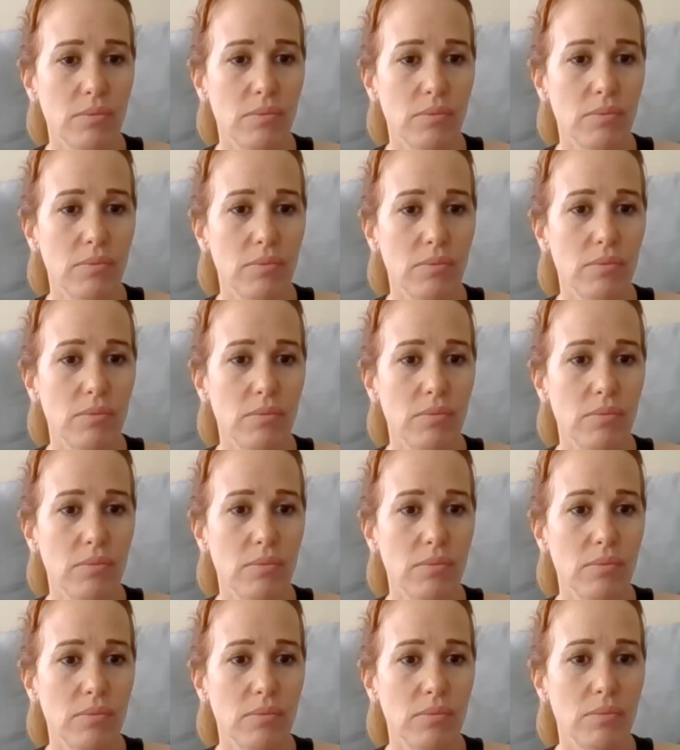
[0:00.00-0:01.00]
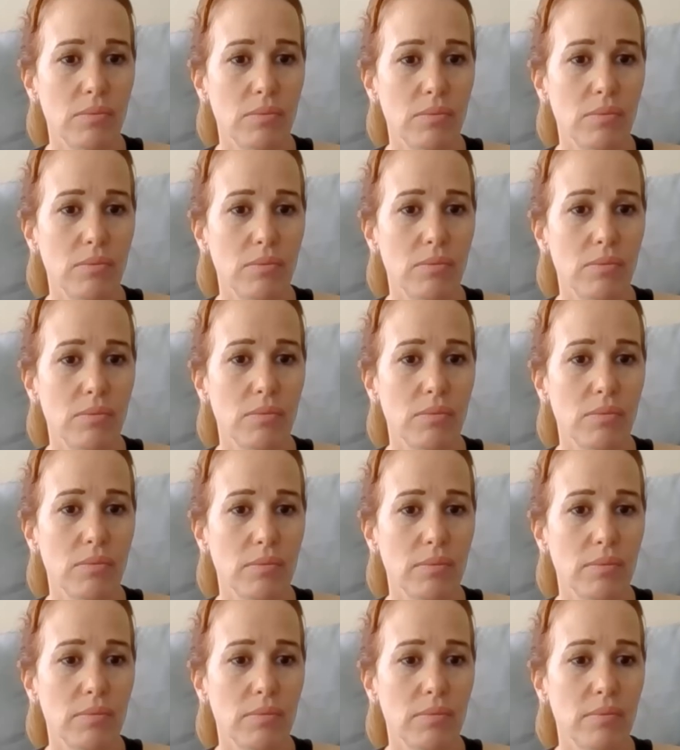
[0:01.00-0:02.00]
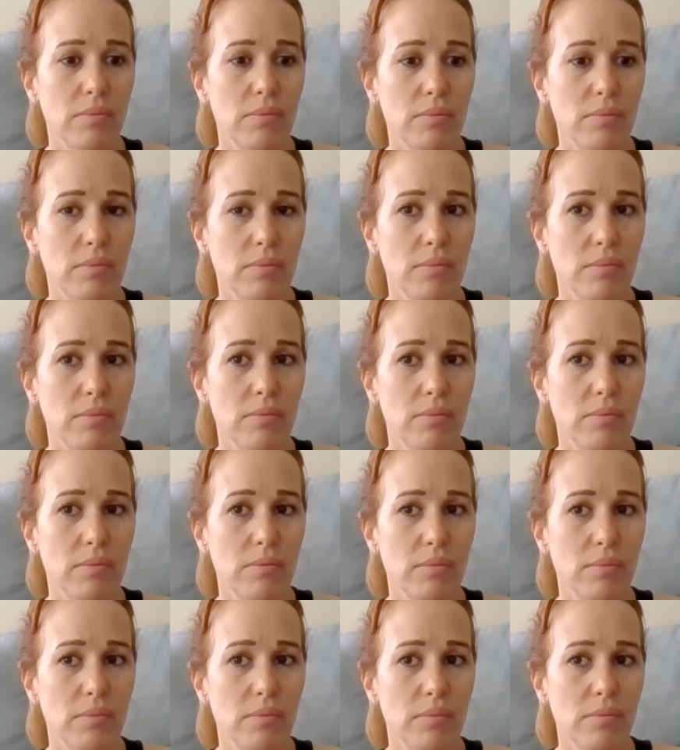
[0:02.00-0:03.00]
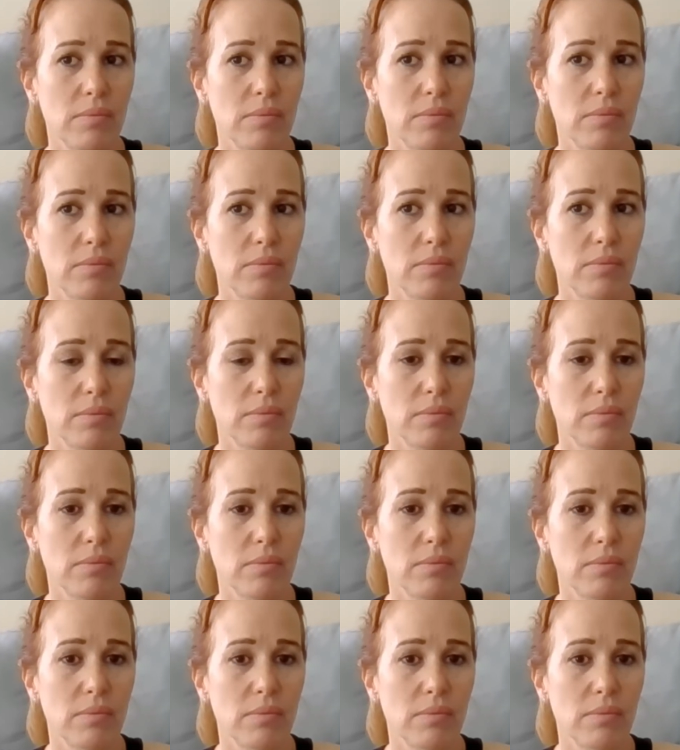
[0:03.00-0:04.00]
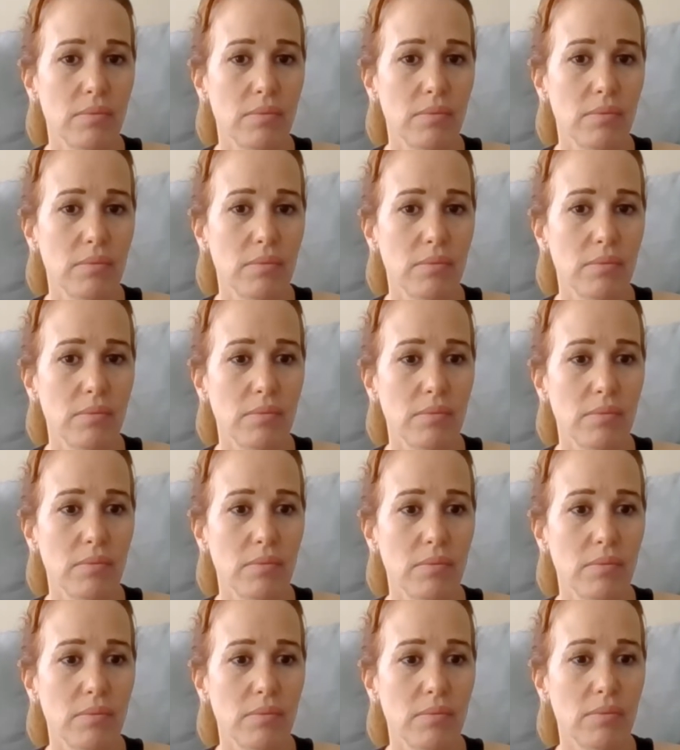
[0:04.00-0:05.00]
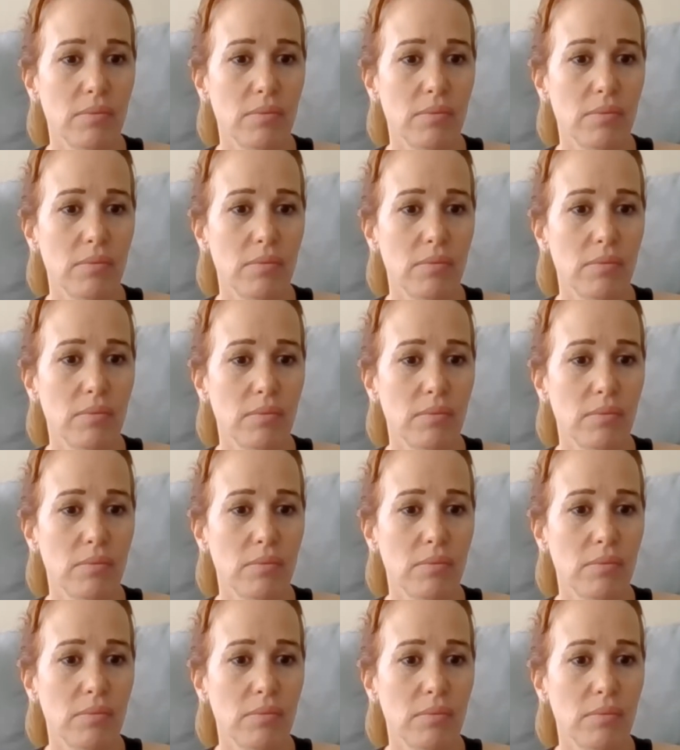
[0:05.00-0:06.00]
(not speaking)